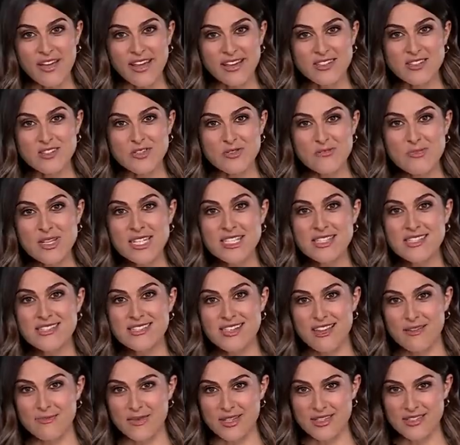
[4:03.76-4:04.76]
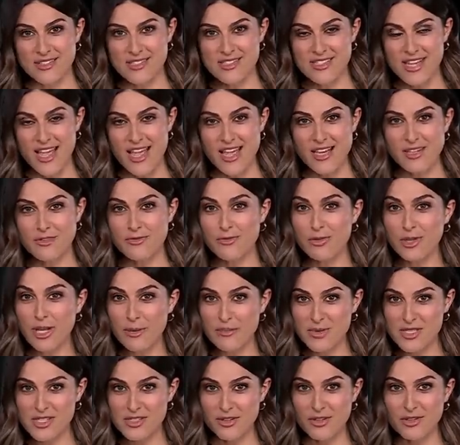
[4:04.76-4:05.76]
extra minutes segments and full
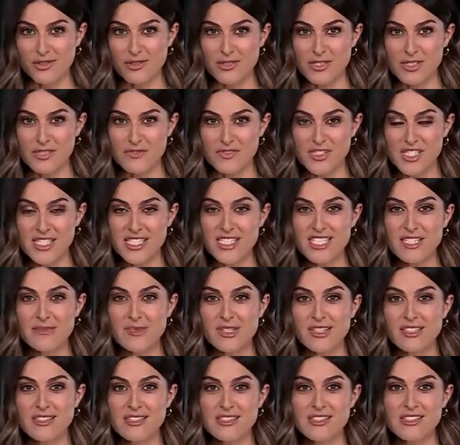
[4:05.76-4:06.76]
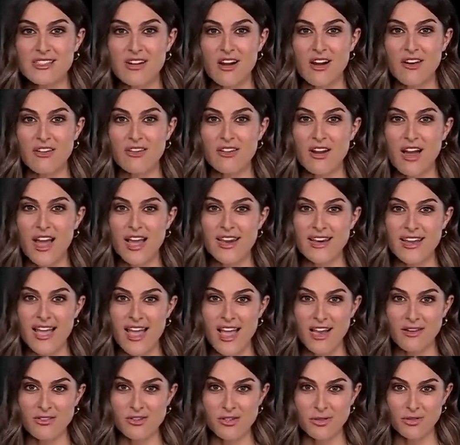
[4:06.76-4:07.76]
episodes of 60 Minutes on
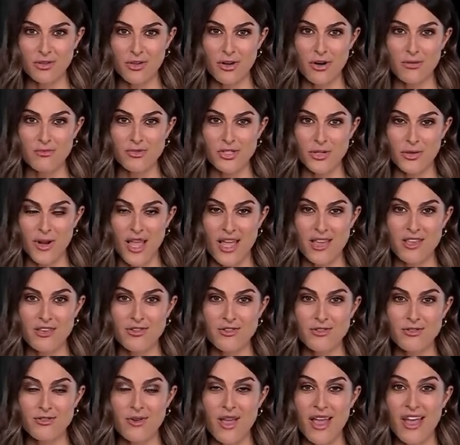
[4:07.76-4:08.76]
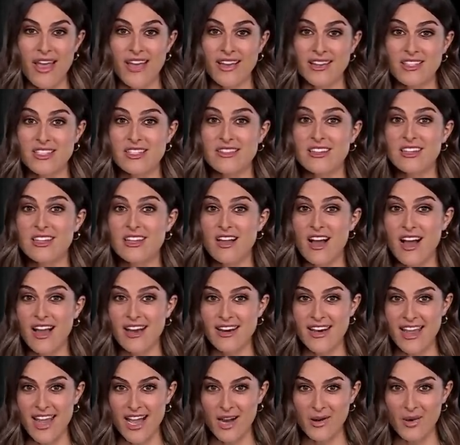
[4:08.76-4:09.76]
9now.com.au and the
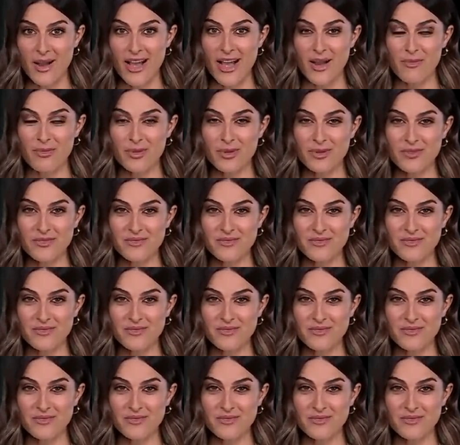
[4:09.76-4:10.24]
9now app.